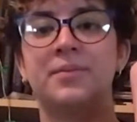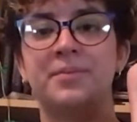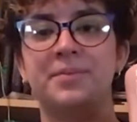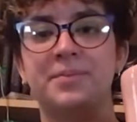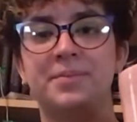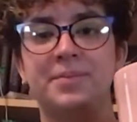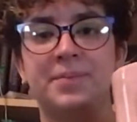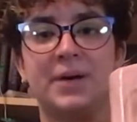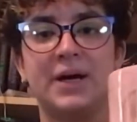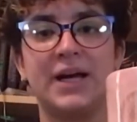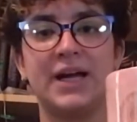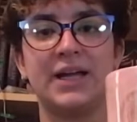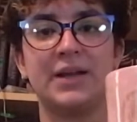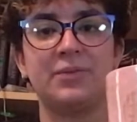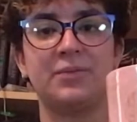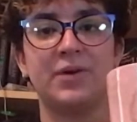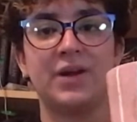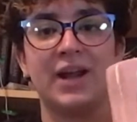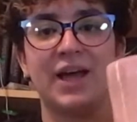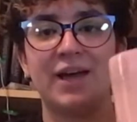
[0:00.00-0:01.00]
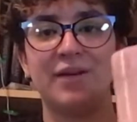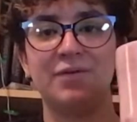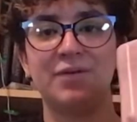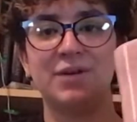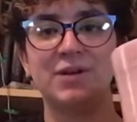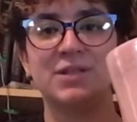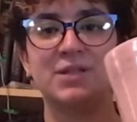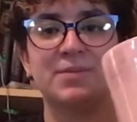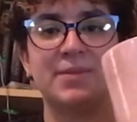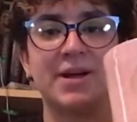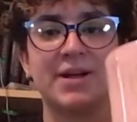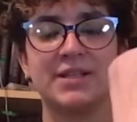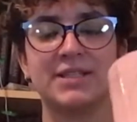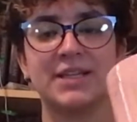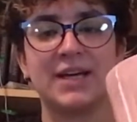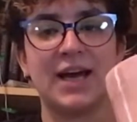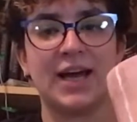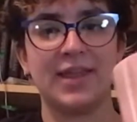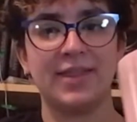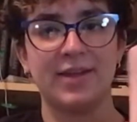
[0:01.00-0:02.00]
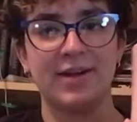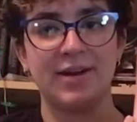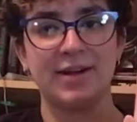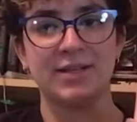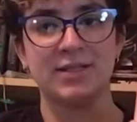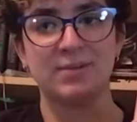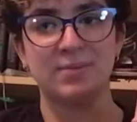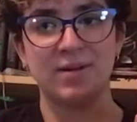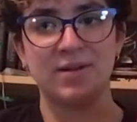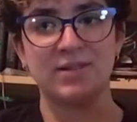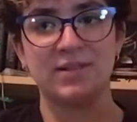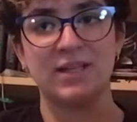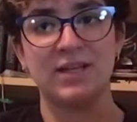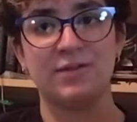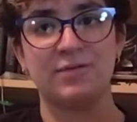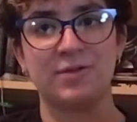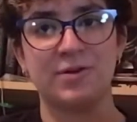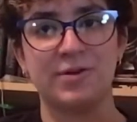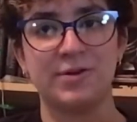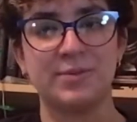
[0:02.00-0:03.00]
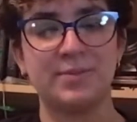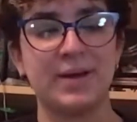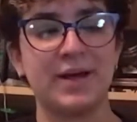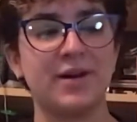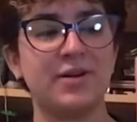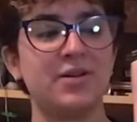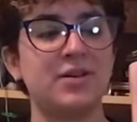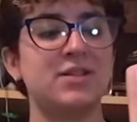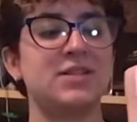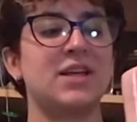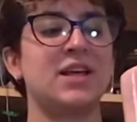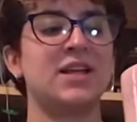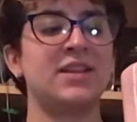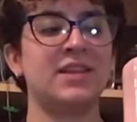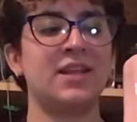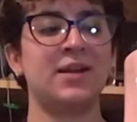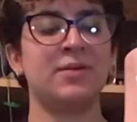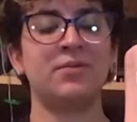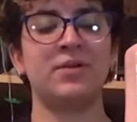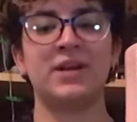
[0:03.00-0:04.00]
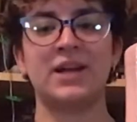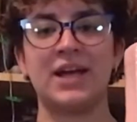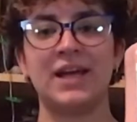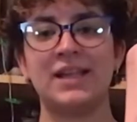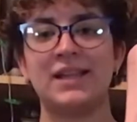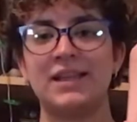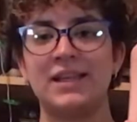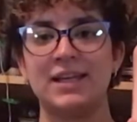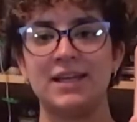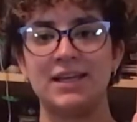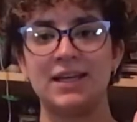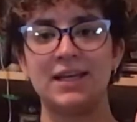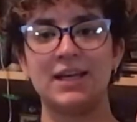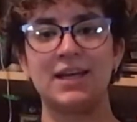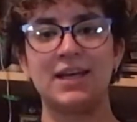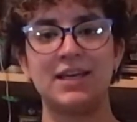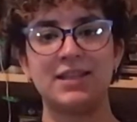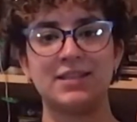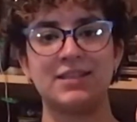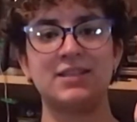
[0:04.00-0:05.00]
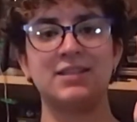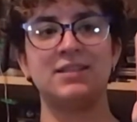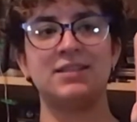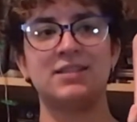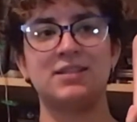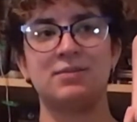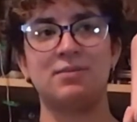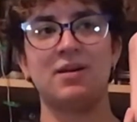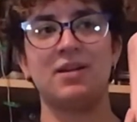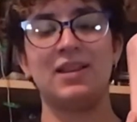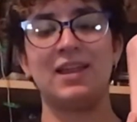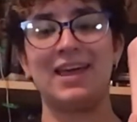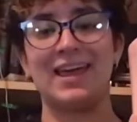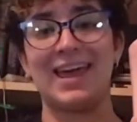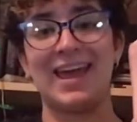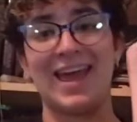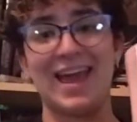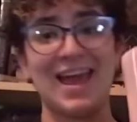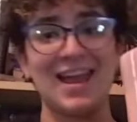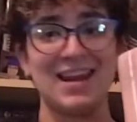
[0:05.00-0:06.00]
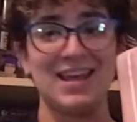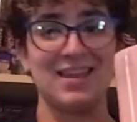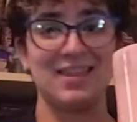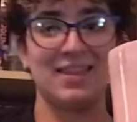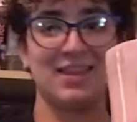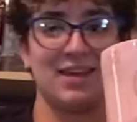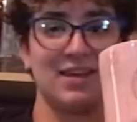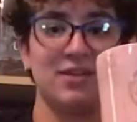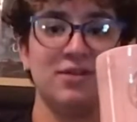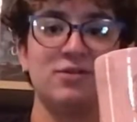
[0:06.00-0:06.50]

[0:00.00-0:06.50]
But when I first smelled it, I thought it smelled like rose petals. And then when I lit it, it didn't smell like anything.